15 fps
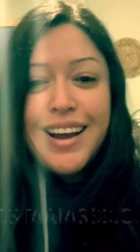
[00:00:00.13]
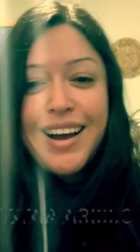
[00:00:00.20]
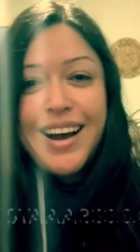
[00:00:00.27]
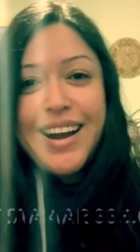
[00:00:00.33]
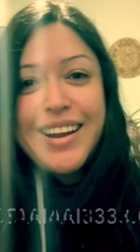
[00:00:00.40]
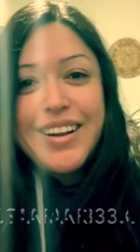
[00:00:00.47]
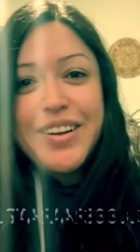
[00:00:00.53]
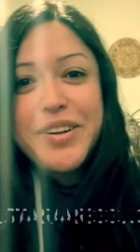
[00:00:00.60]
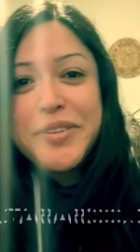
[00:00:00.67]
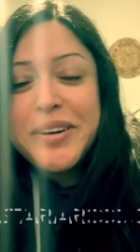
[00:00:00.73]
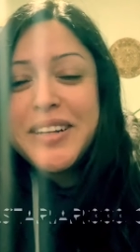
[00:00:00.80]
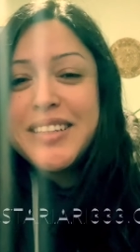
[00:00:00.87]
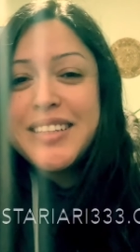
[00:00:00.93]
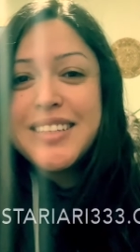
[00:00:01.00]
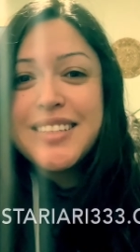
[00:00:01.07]
Hi
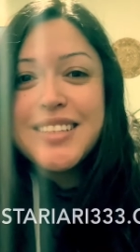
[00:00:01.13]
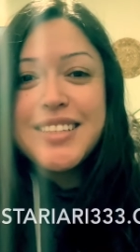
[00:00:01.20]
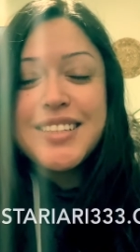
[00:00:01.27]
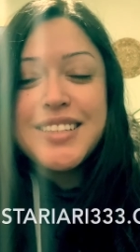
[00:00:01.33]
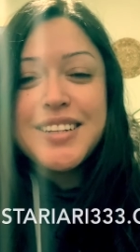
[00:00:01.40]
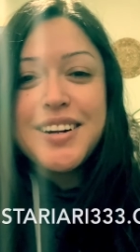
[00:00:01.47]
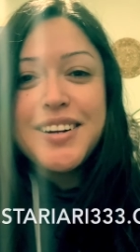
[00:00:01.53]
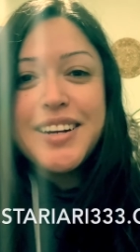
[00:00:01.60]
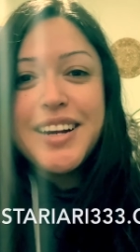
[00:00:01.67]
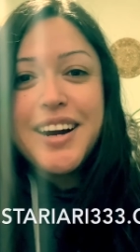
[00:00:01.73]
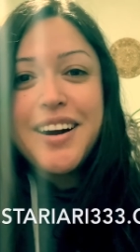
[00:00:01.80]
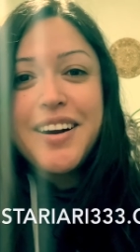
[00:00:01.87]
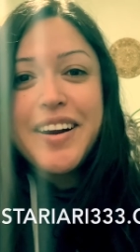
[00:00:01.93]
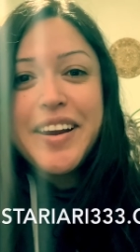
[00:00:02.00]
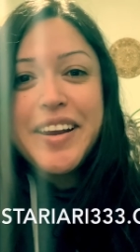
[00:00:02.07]
everyone, this is
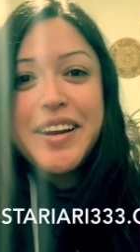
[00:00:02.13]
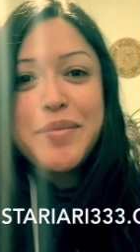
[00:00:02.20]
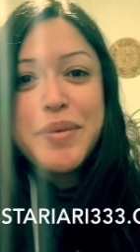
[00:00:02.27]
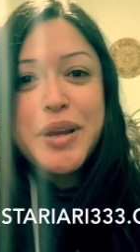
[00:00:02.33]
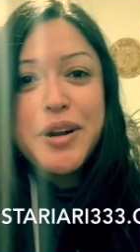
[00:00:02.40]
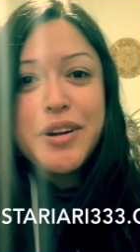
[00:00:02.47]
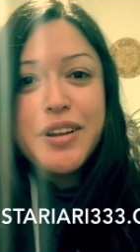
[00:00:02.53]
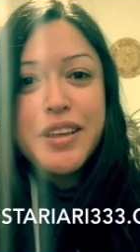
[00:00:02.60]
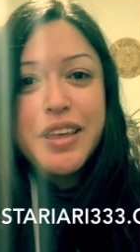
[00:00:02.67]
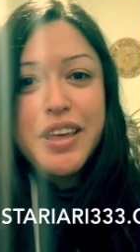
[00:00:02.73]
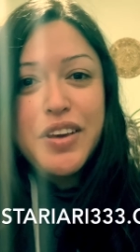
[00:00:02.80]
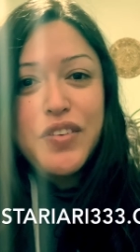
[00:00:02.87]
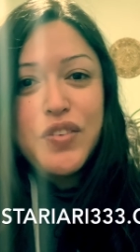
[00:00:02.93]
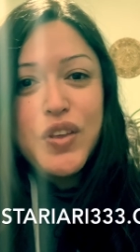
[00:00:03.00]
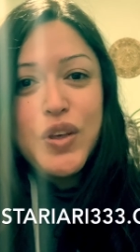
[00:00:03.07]
Stariari and I'm here to
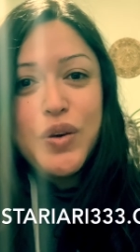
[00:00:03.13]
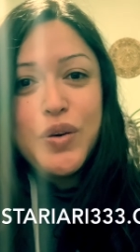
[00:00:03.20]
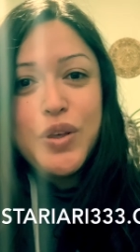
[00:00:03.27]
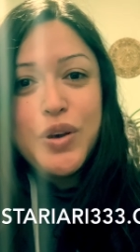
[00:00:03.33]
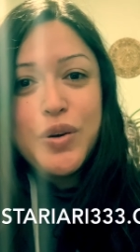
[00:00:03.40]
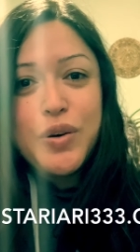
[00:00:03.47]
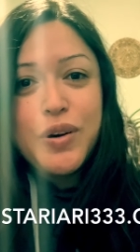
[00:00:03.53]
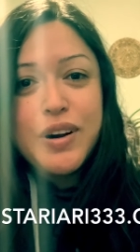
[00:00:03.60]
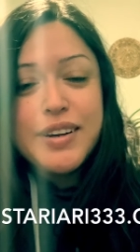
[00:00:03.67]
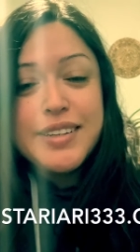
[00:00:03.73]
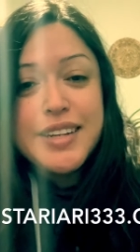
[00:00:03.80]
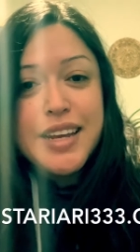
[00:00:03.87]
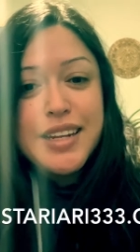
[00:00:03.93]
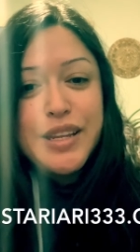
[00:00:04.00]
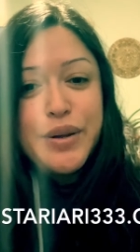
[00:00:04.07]
give you your
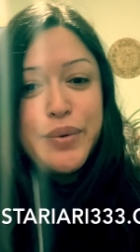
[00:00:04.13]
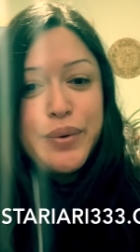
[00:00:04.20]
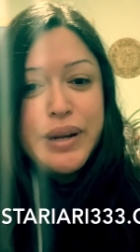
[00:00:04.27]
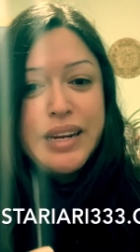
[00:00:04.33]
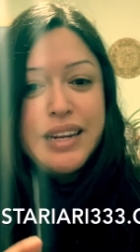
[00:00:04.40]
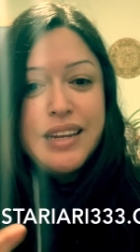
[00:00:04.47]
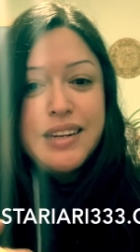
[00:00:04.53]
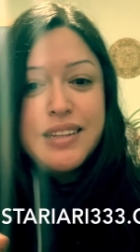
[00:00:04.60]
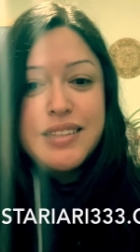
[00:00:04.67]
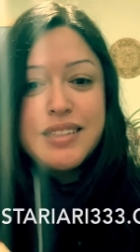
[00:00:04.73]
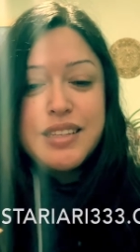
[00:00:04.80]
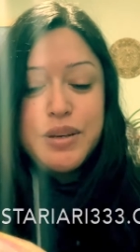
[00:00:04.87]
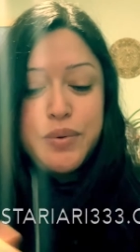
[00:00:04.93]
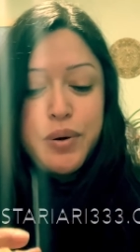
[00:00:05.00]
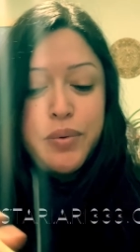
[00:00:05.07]
daily reading. Let's
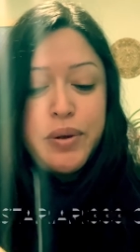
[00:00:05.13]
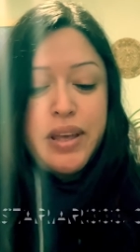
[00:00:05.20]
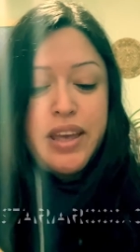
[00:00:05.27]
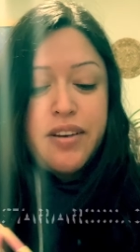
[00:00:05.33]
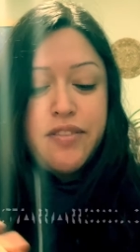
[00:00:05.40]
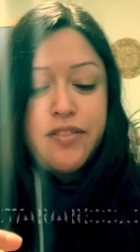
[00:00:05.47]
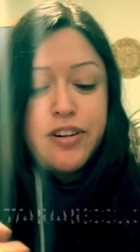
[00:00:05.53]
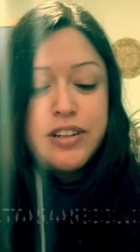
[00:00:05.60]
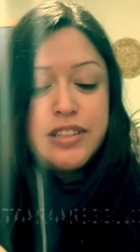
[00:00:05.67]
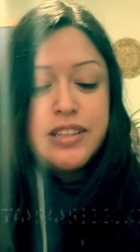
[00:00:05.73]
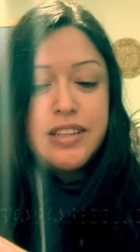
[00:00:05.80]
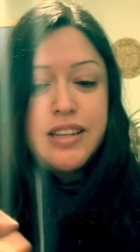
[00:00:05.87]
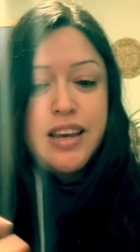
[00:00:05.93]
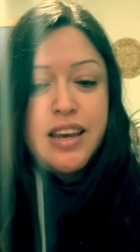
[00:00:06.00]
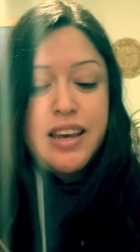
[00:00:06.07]
see what we get for
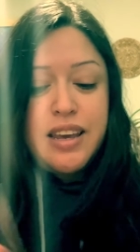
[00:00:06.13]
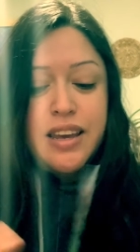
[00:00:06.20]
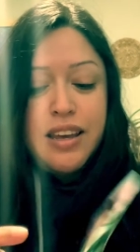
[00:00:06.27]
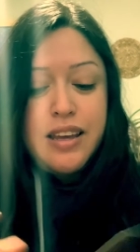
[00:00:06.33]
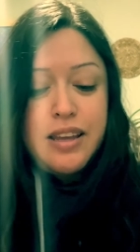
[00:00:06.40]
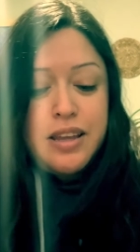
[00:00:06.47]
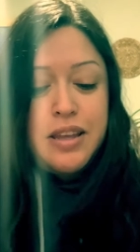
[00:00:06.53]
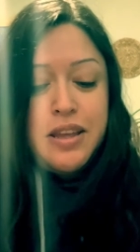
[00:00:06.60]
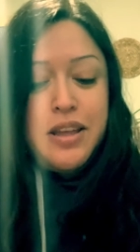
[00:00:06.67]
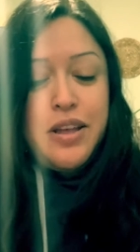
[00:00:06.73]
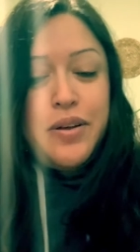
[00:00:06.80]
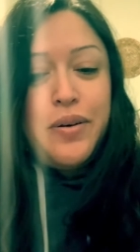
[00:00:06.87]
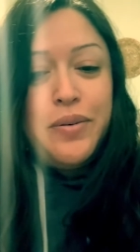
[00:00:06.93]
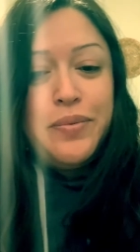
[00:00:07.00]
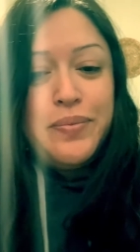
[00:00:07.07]
today.
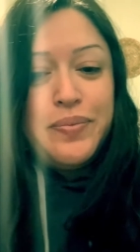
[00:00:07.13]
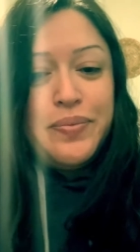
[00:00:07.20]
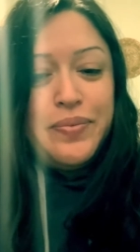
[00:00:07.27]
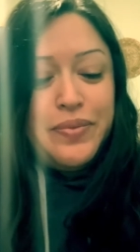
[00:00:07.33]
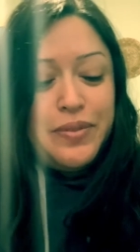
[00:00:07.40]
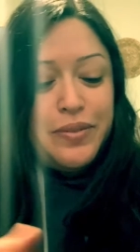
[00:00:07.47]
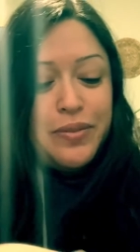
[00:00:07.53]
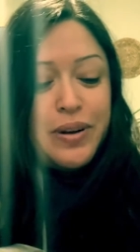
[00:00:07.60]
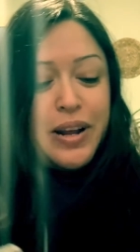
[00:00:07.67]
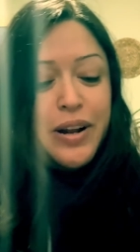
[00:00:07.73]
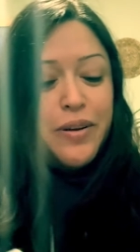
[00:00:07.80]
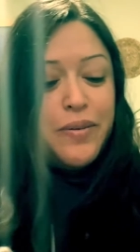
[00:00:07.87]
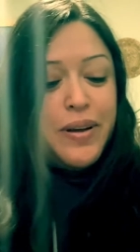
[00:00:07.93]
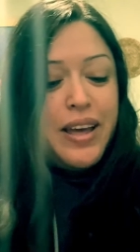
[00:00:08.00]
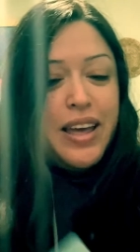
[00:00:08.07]
Ooh, right
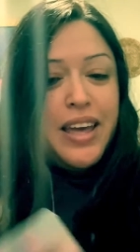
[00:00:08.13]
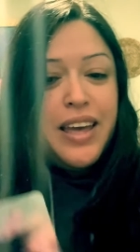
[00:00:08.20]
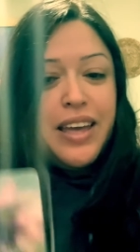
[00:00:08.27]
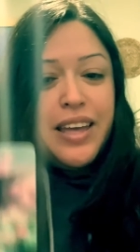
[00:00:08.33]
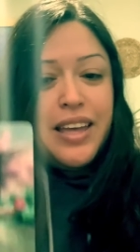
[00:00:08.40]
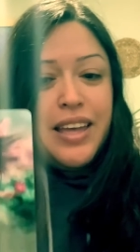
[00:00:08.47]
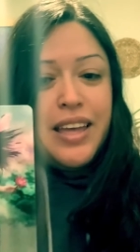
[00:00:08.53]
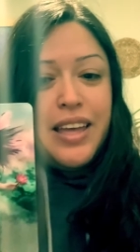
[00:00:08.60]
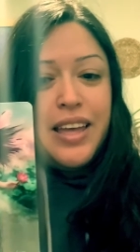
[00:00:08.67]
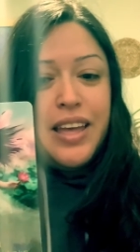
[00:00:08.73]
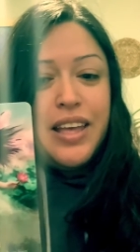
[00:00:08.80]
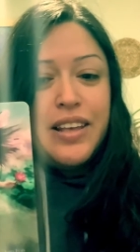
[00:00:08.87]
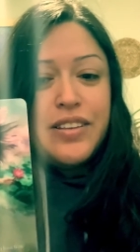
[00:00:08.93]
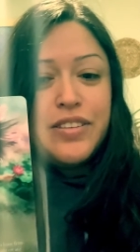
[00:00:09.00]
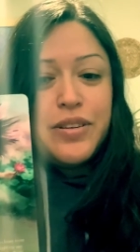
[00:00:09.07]
away.
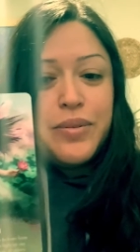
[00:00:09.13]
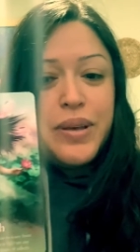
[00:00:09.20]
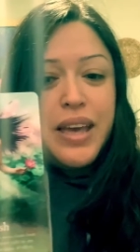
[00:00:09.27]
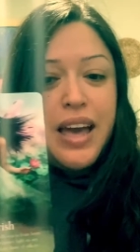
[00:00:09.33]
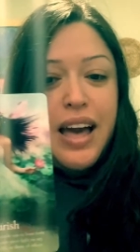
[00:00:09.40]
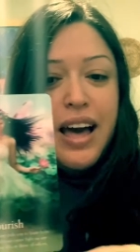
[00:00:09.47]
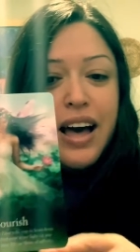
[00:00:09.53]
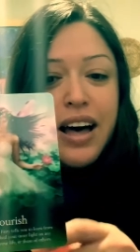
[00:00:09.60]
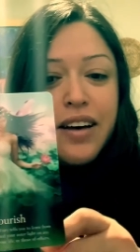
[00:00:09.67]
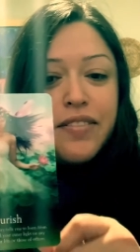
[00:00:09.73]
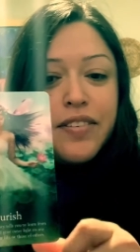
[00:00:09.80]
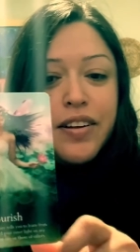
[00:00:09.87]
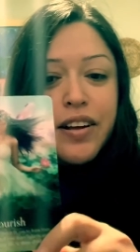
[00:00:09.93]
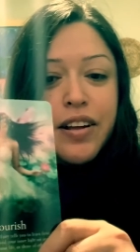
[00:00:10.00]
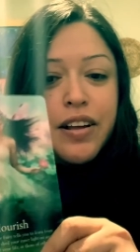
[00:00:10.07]
So we have
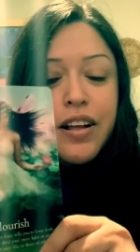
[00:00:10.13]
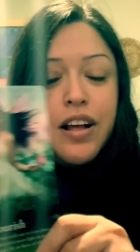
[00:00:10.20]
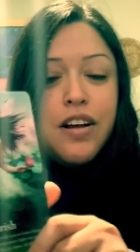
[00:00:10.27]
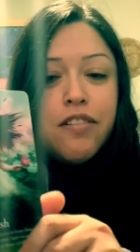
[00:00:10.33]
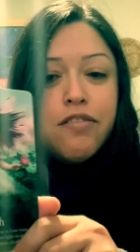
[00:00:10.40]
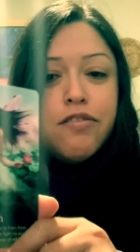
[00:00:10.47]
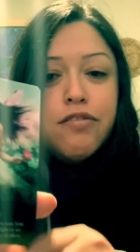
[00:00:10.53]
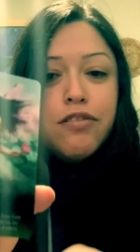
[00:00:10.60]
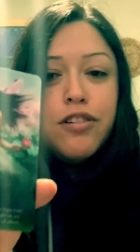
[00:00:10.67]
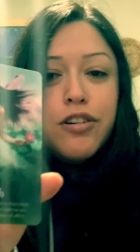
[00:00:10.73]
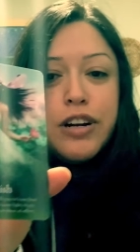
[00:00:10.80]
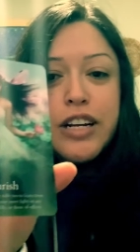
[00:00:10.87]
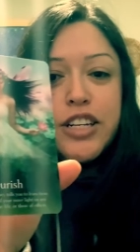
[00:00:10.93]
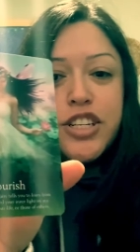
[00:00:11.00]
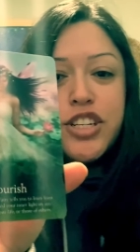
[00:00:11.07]

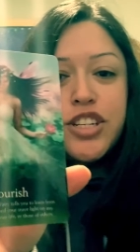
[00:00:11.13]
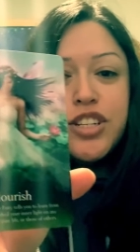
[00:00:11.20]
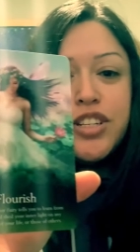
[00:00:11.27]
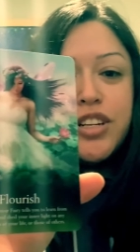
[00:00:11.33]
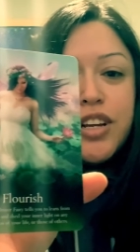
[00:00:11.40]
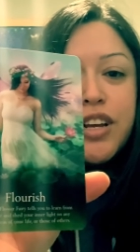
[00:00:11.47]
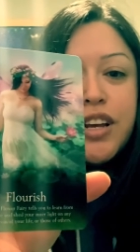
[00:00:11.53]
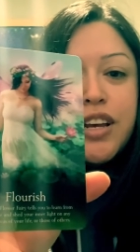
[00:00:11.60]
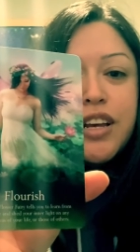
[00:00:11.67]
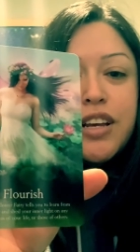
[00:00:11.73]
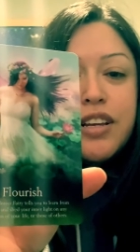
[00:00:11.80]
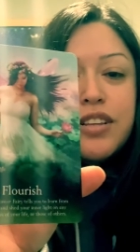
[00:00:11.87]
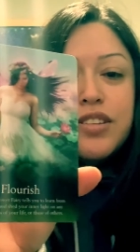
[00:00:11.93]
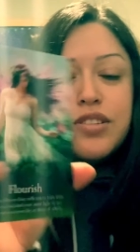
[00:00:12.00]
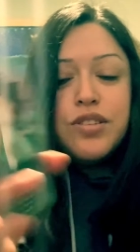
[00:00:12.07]
flourish.
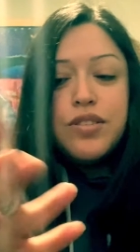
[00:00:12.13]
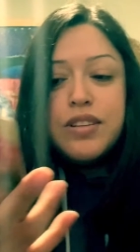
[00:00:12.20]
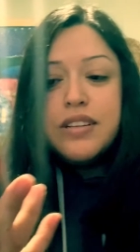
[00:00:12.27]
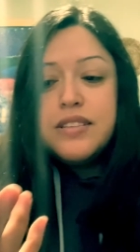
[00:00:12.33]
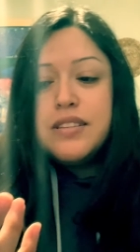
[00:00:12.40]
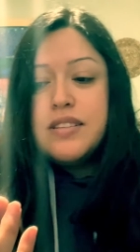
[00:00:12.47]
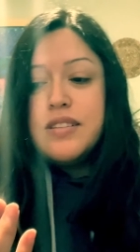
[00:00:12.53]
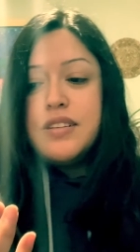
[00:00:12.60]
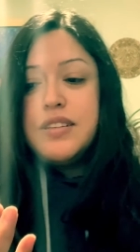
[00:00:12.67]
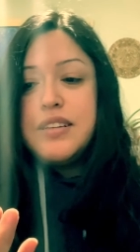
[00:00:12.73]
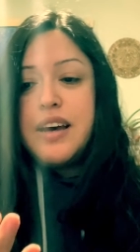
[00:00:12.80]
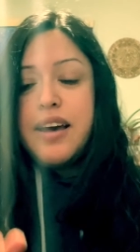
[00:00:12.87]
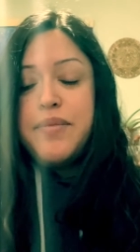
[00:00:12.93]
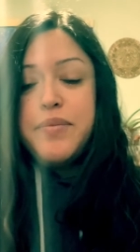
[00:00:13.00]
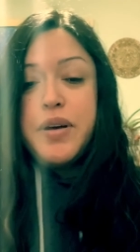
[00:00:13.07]
So this is a
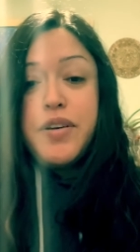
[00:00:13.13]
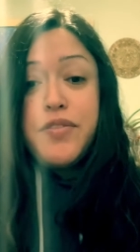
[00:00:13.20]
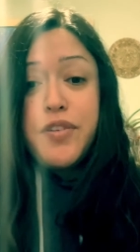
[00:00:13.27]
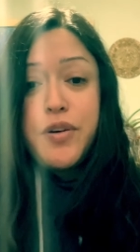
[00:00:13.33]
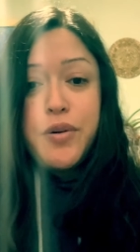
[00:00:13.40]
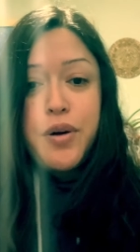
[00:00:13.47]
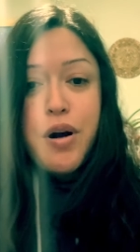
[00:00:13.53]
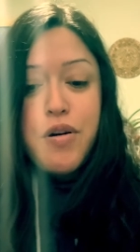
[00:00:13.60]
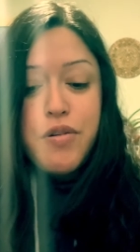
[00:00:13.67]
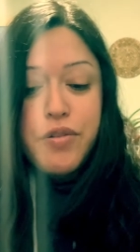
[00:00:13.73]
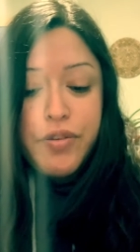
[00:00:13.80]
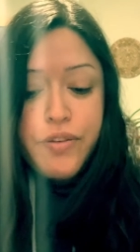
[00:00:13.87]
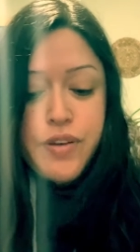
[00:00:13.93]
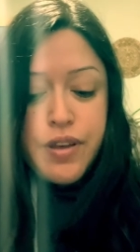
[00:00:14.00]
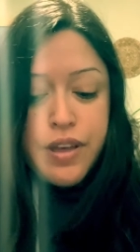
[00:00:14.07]
time of
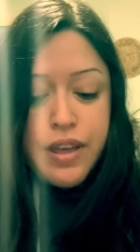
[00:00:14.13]
growth.